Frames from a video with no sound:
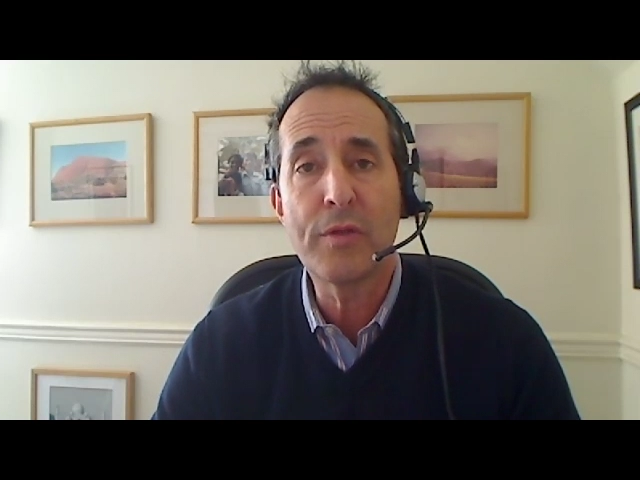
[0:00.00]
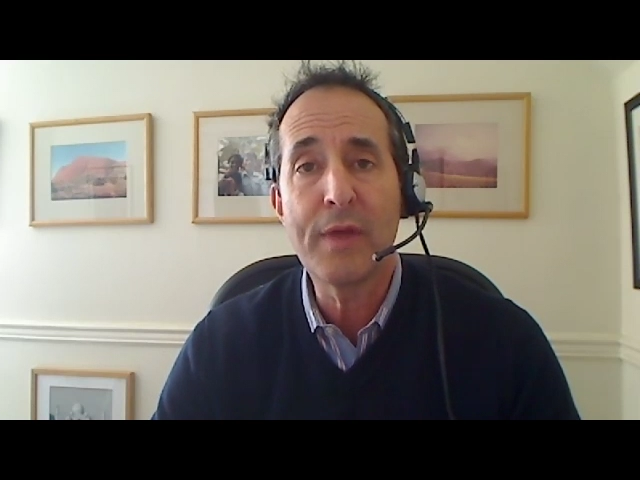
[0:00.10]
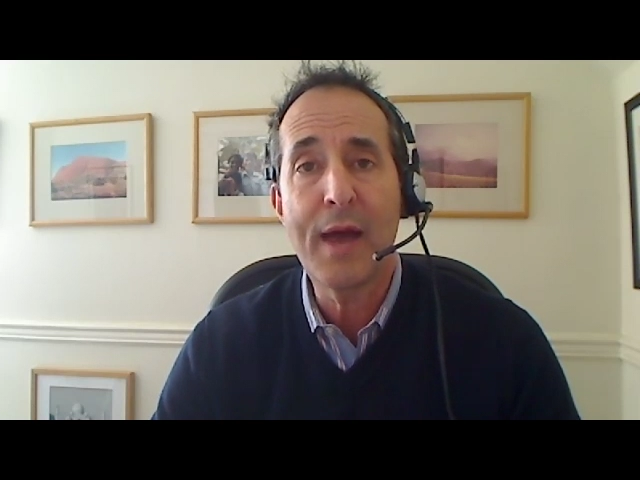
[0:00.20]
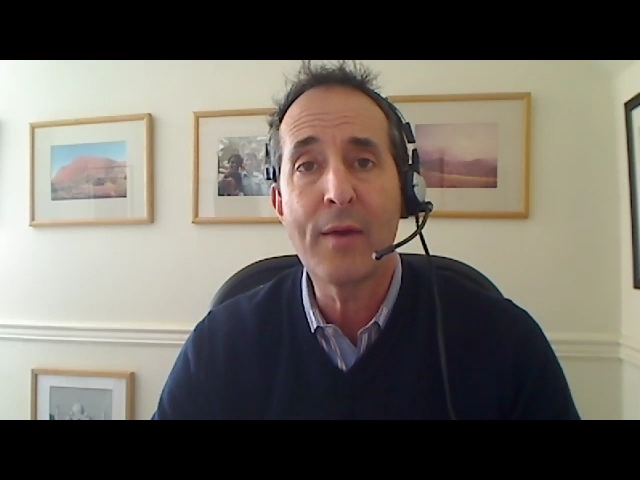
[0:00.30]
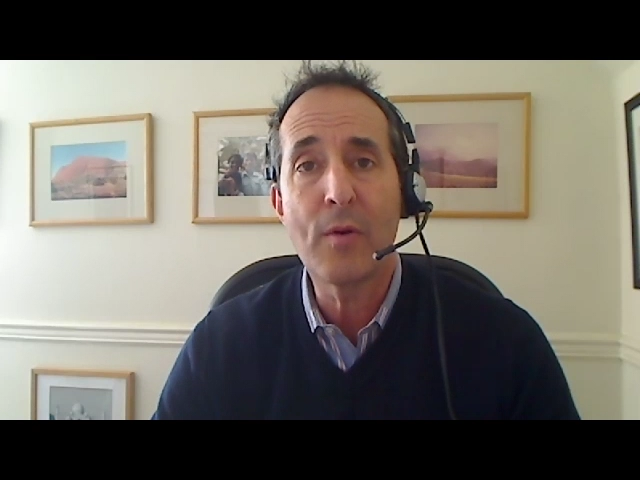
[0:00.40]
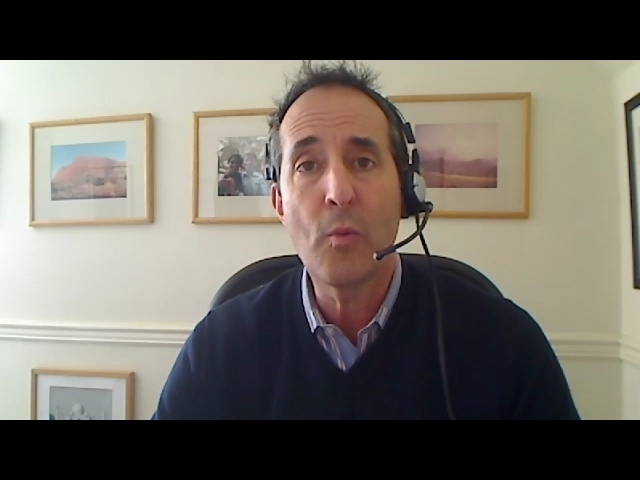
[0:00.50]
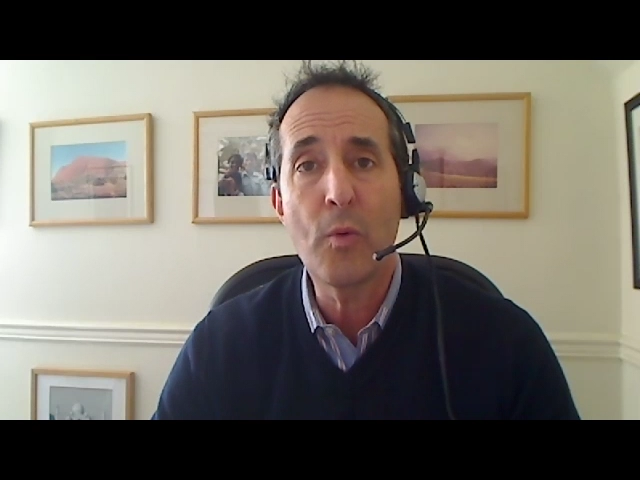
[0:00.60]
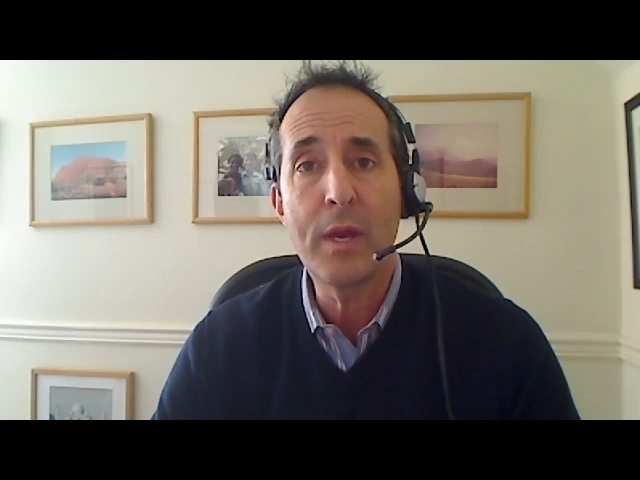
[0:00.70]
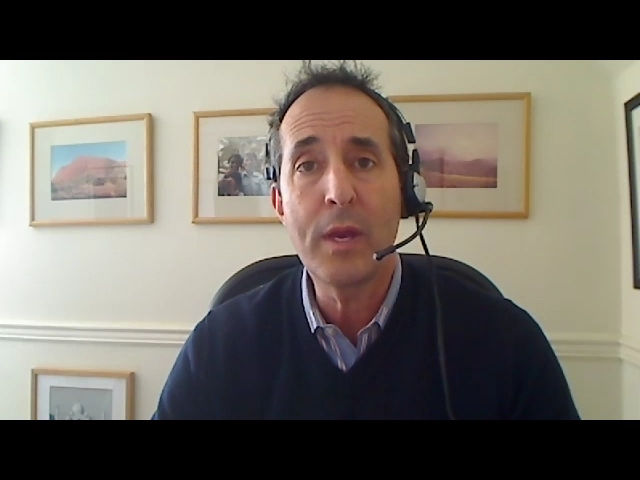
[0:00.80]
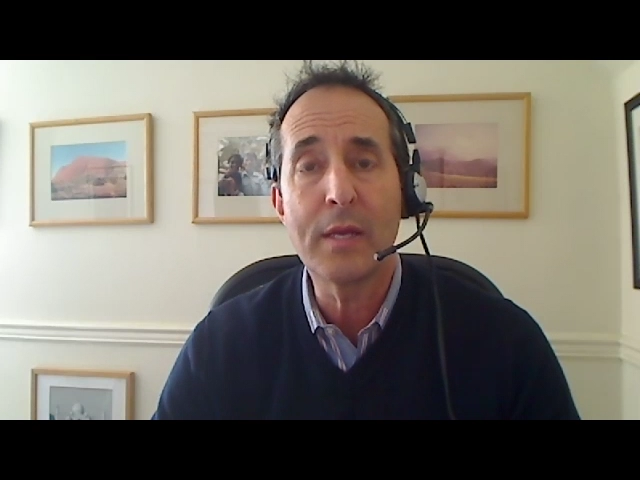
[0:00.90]
that
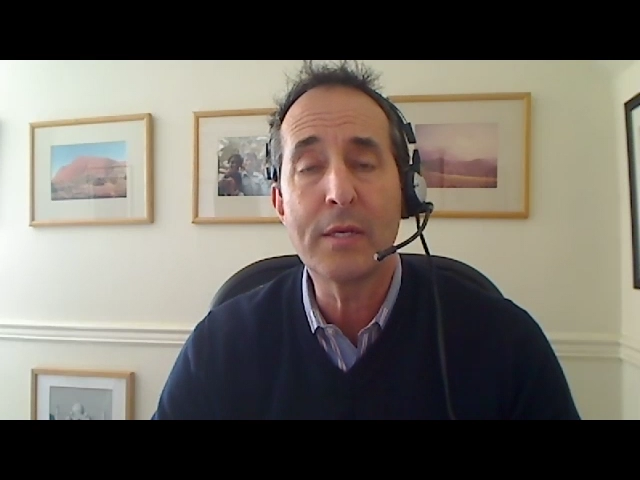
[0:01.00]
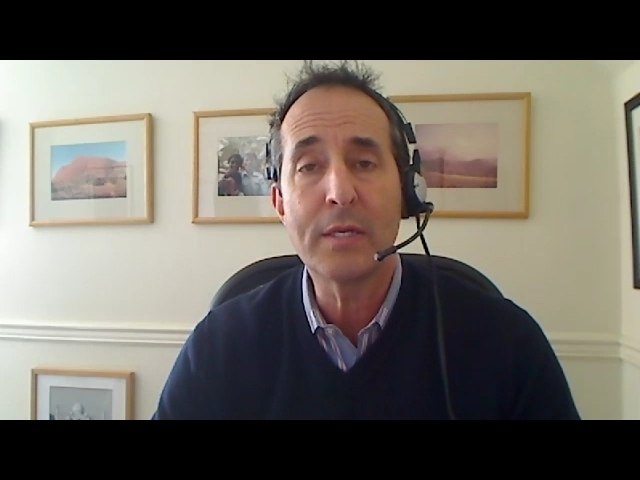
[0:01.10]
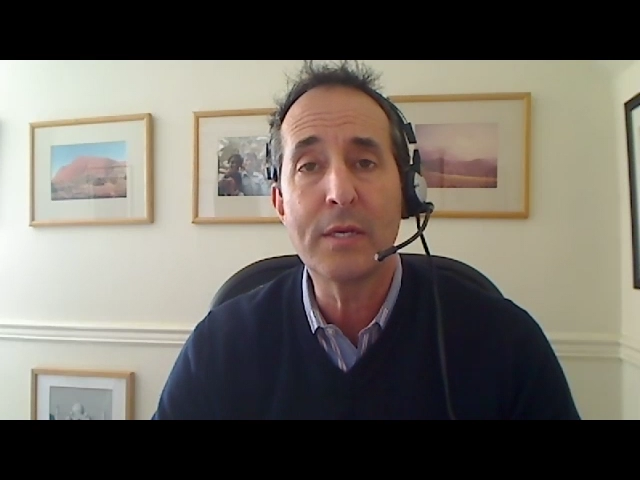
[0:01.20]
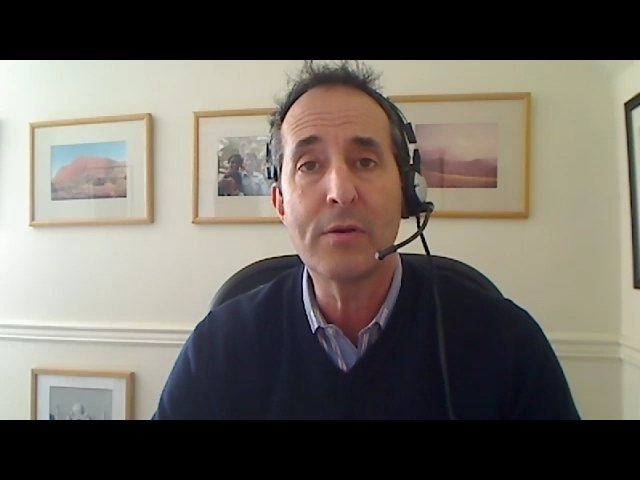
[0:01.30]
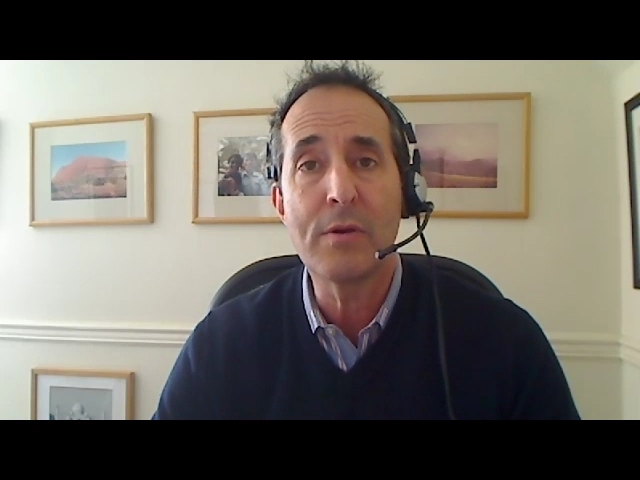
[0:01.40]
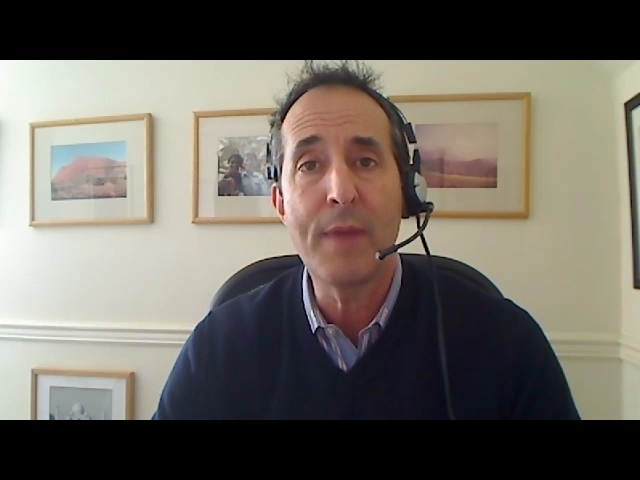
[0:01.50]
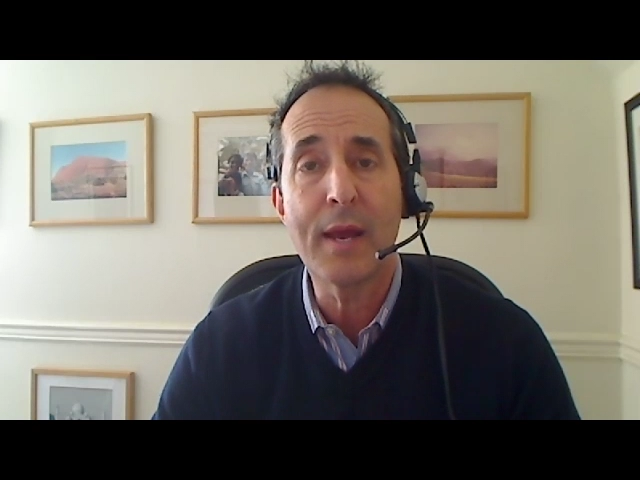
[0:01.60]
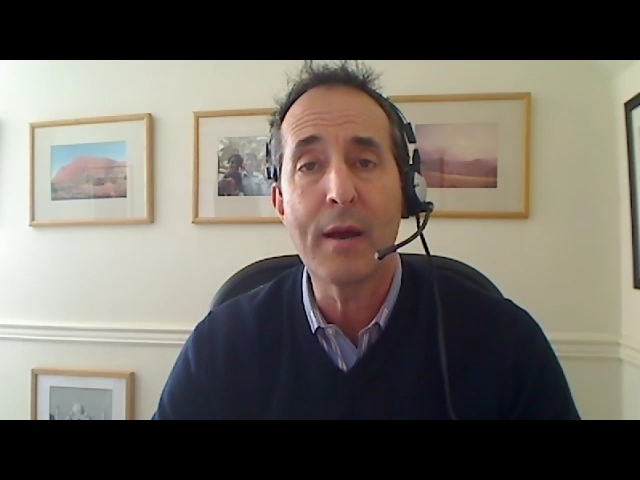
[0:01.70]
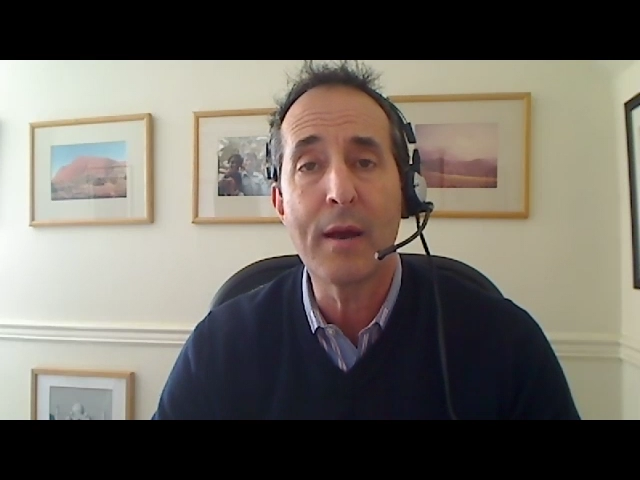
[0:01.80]
we continue to make